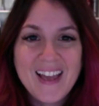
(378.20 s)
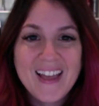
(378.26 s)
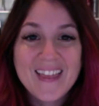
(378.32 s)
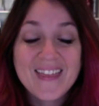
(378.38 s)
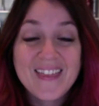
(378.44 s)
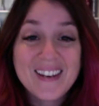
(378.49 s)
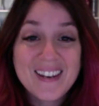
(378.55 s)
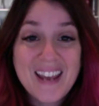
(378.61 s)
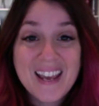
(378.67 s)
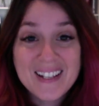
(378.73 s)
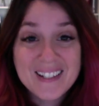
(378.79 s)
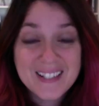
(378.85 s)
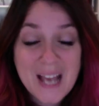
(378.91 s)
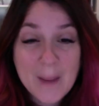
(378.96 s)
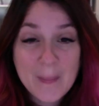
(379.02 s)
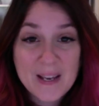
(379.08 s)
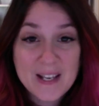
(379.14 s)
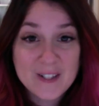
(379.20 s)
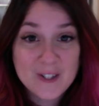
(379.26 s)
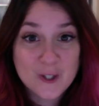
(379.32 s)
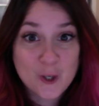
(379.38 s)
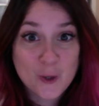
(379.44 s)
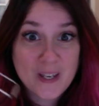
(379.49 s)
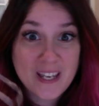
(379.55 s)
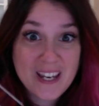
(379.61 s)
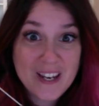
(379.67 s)
The next step is
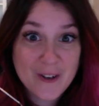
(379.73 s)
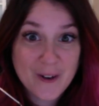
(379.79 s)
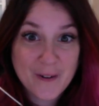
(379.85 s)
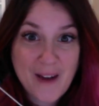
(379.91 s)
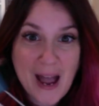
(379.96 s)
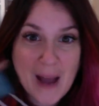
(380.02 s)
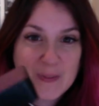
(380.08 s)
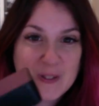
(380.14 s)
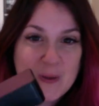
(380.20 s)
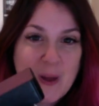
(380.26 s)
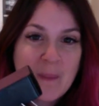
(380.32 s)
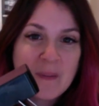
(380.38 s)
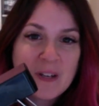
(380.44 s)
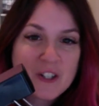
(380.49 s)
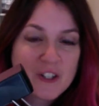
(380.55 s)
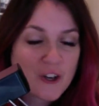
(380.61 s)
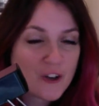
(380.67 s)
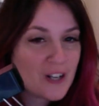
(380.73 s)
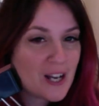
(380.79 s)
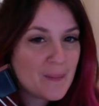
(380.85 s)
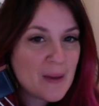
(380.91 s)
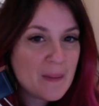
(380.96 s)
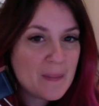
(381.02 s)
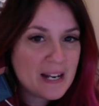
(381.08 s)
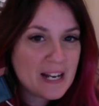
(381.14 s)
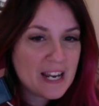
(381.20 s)
to heat your wrap. So I'm going to turn on
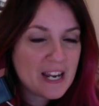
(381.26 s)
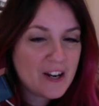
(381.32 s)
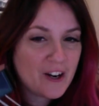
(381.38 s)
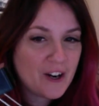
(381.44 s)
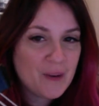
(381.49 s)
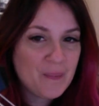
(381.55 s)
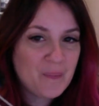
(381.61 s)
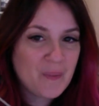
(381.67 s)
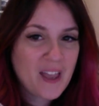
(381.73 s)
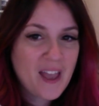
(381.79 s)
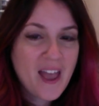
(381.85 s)
my mini heater.